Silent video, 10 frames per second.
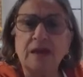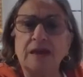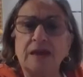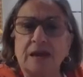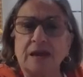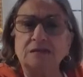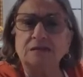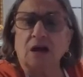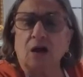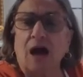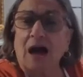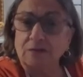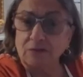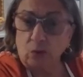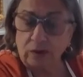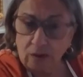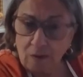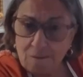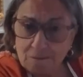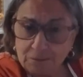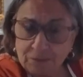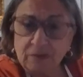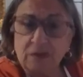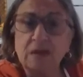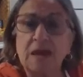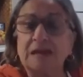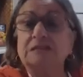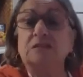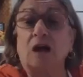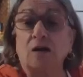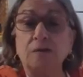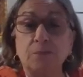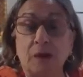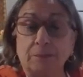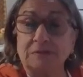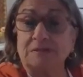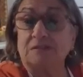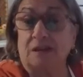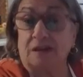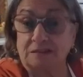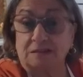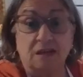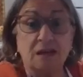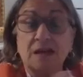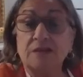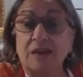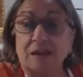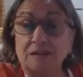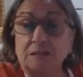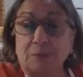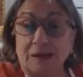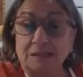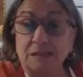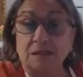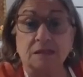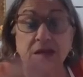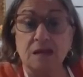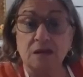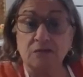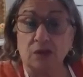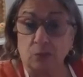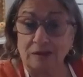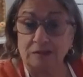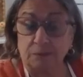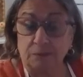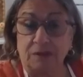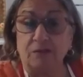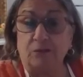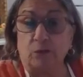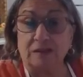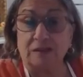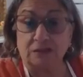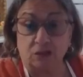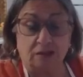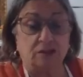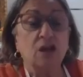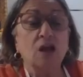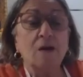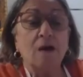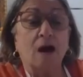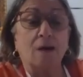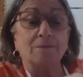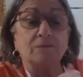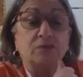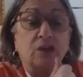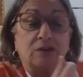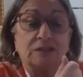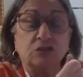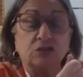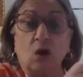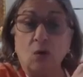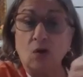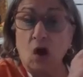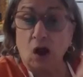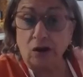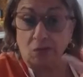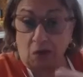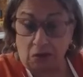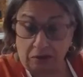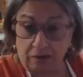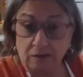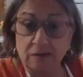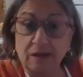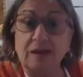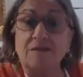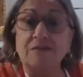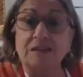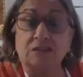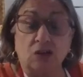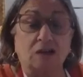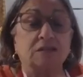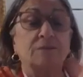and olive oil, and salt and pepper to taste. That is basically the recipe for this sauce. There is no garlic in this sauce